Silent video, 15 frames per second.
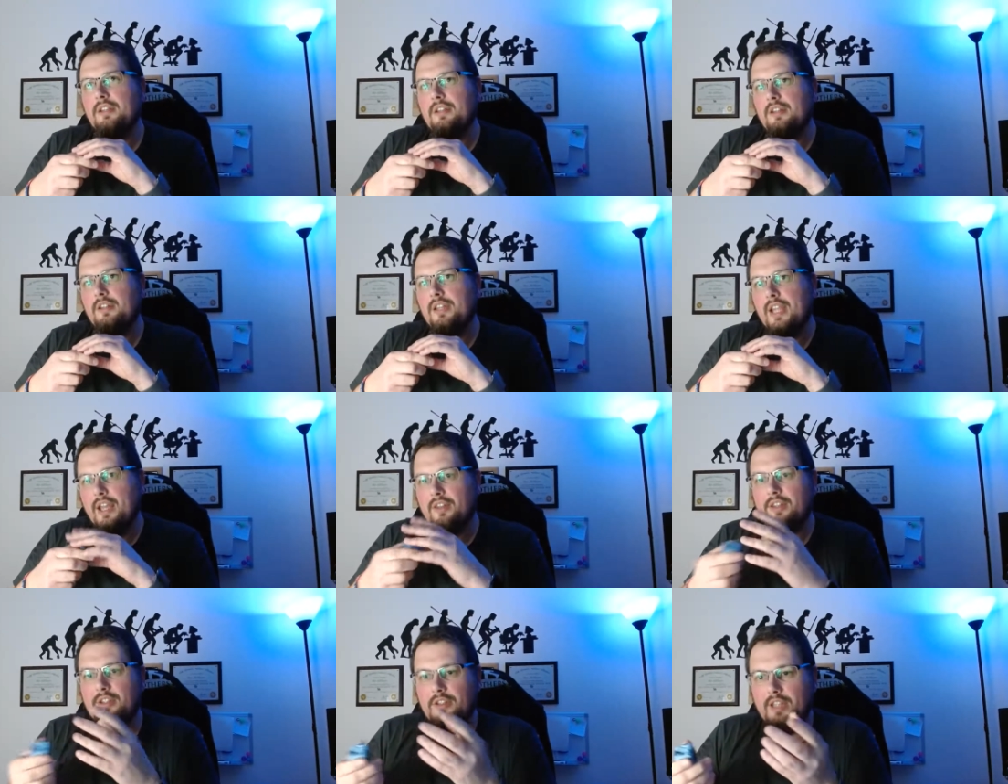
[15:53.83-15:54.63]
the
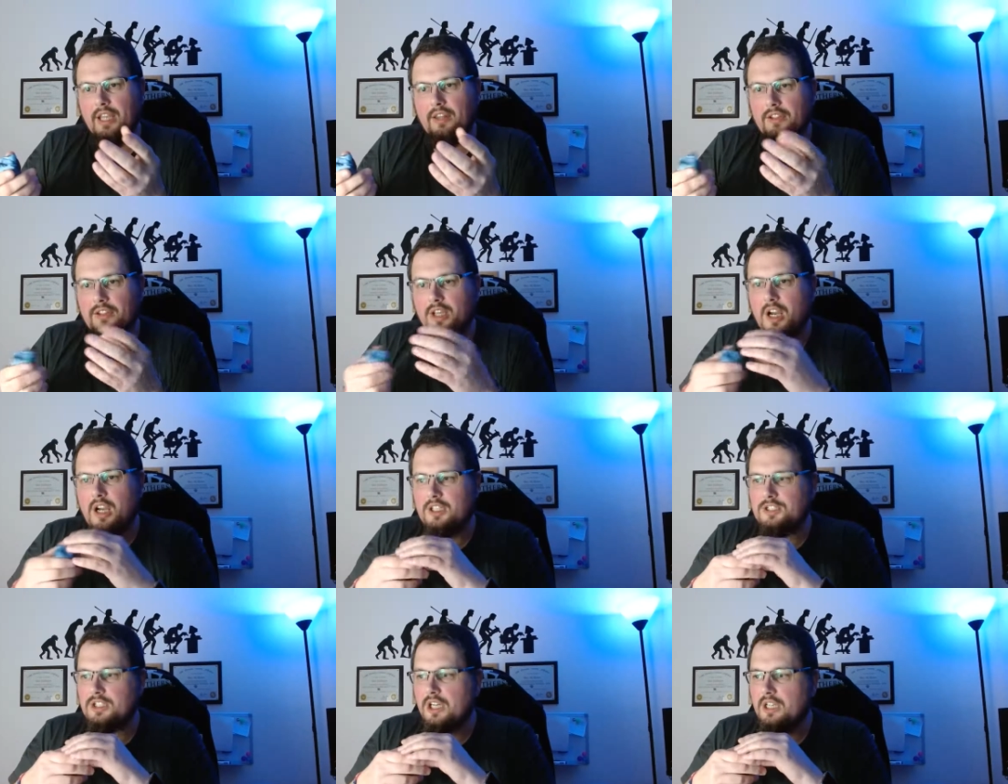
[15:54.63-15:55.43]
other
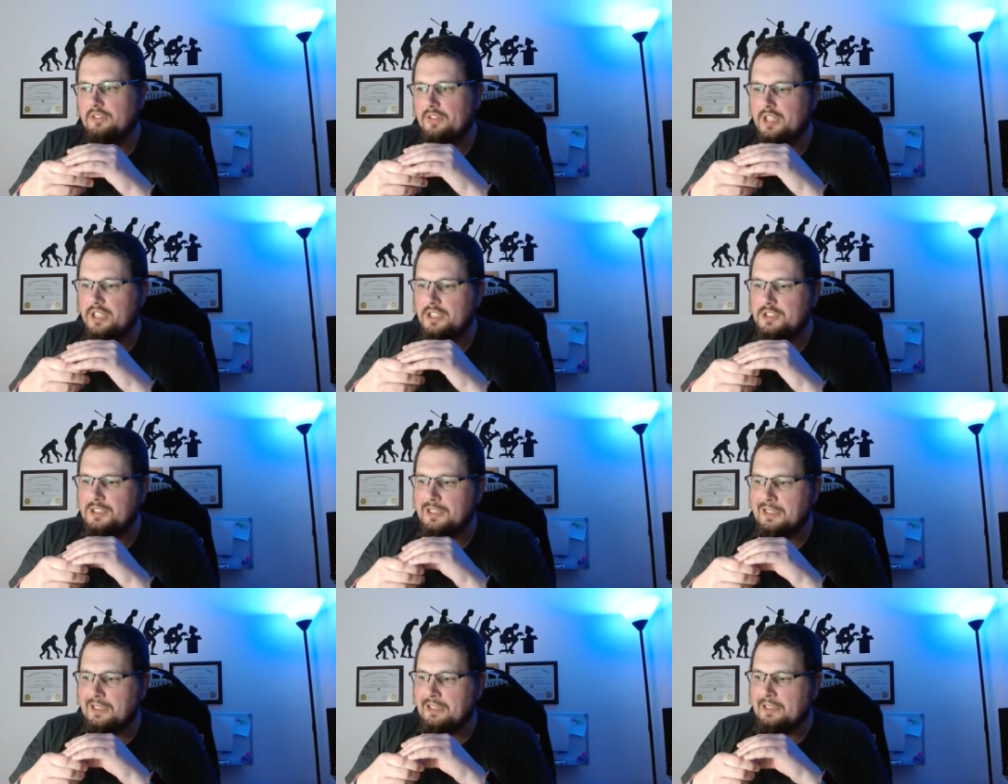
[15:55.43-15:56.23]
darker side of it is
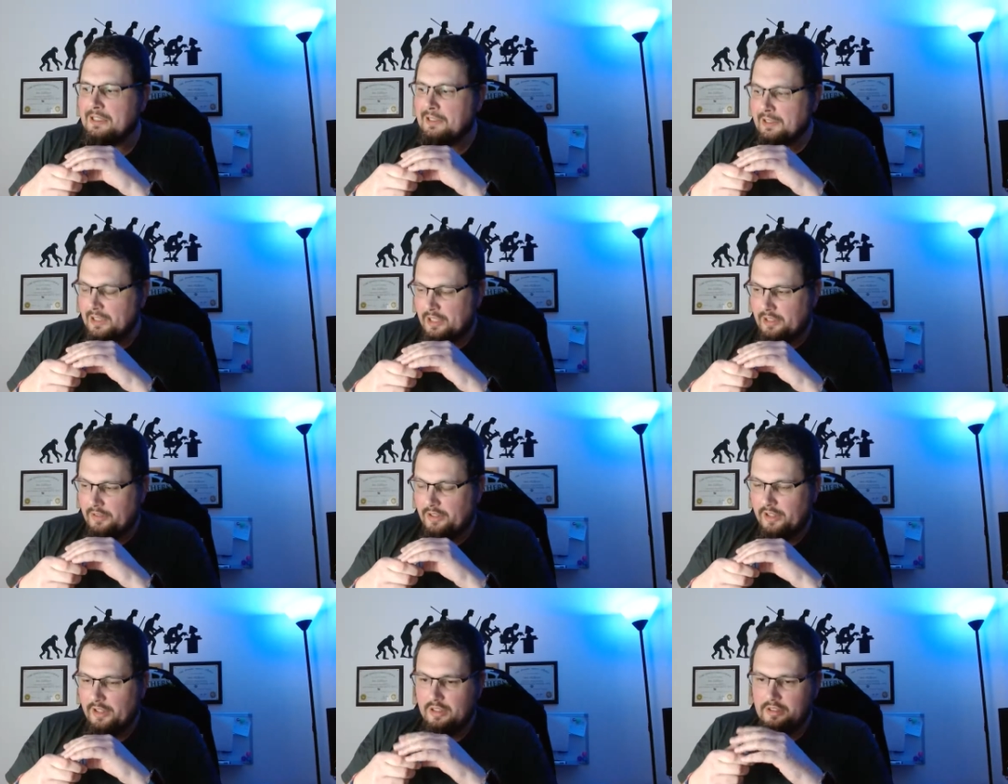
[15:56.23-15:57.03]

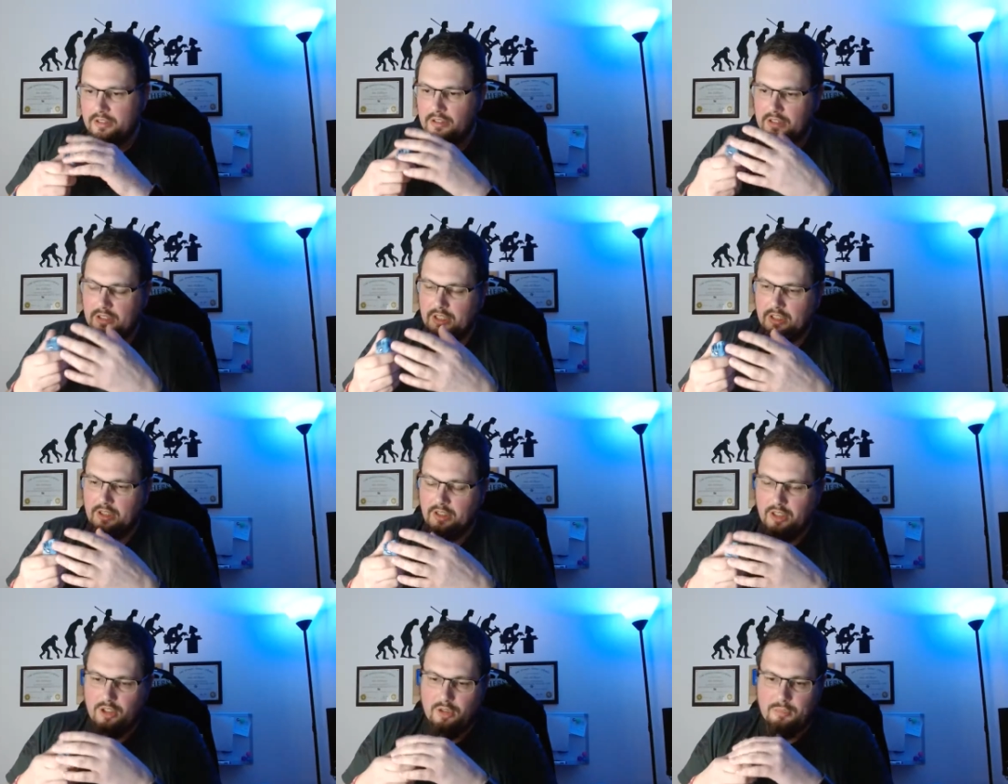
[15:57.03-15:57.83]
that
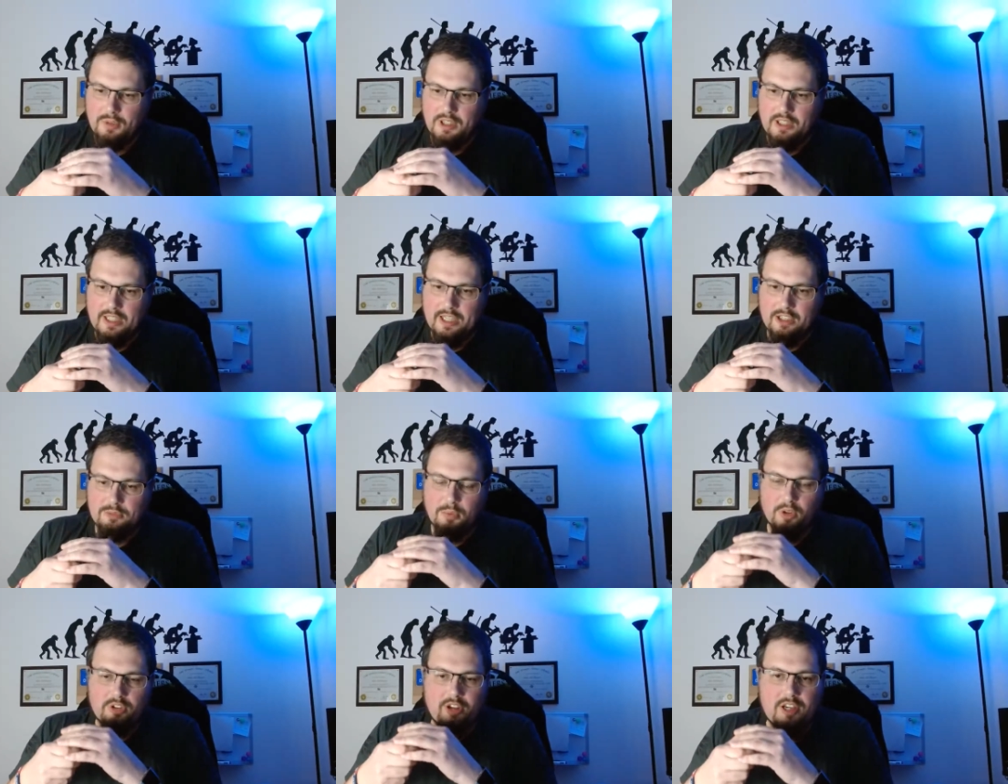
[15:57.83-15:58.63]
there could be
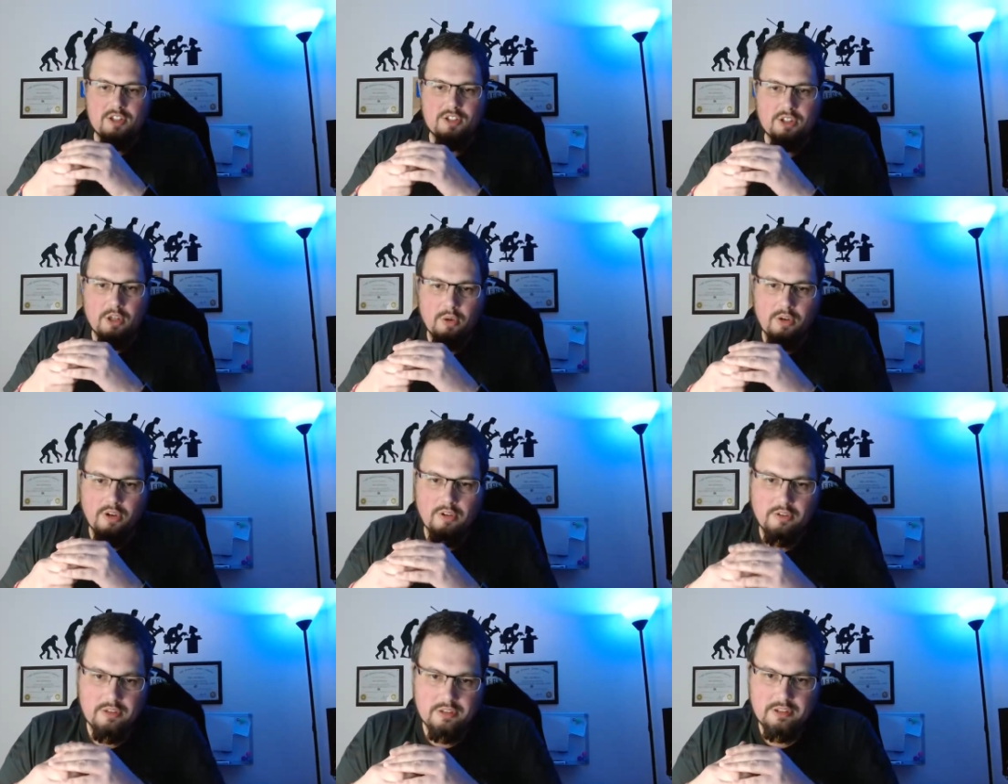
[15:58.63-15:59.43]
exploitation going on,